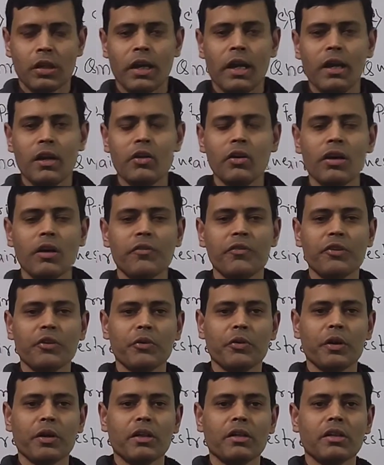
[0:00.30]
Hello
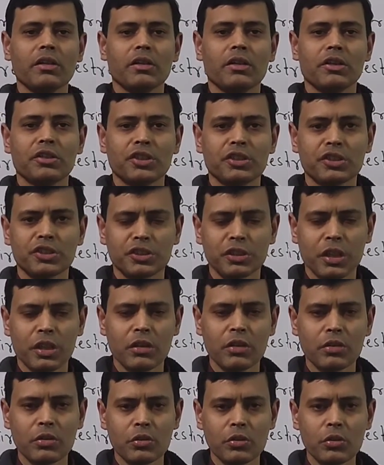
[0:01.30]
everyone, this is
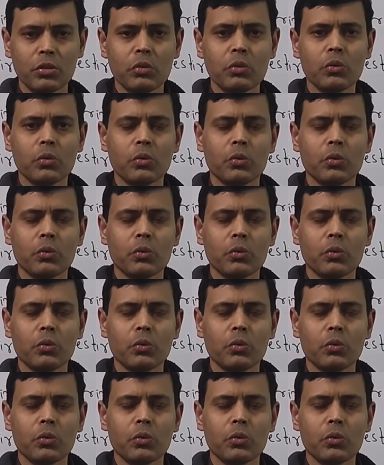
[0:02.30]
Shantanu.